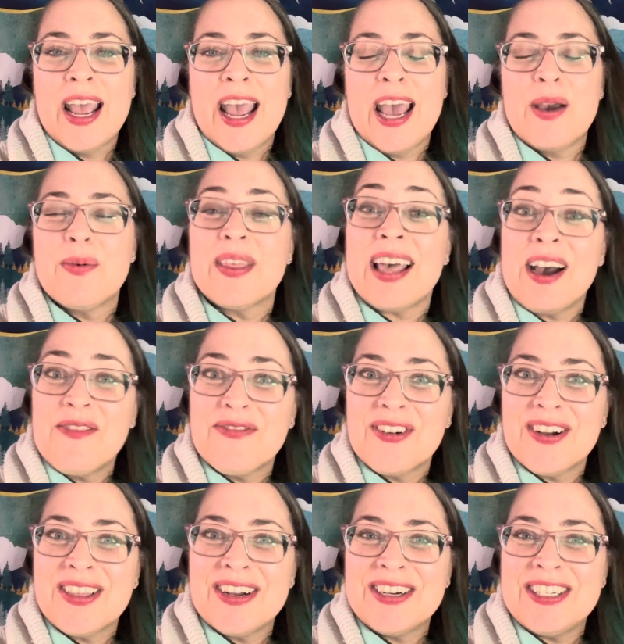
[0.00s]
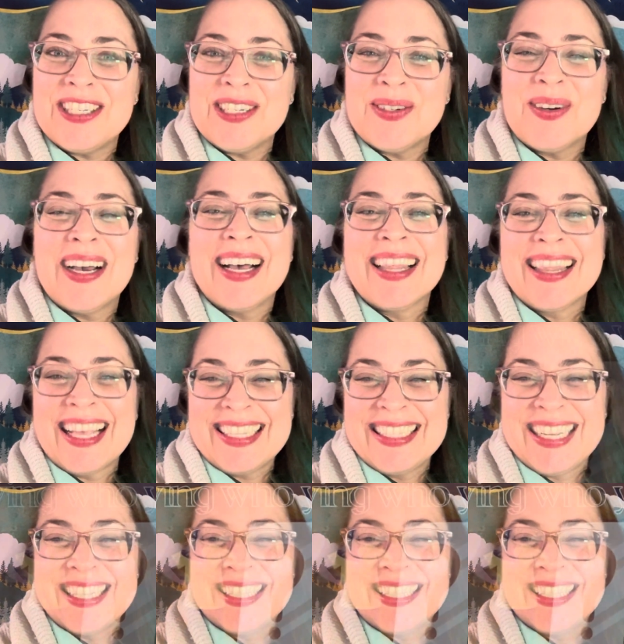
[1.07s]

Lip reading: And without further ado, let's get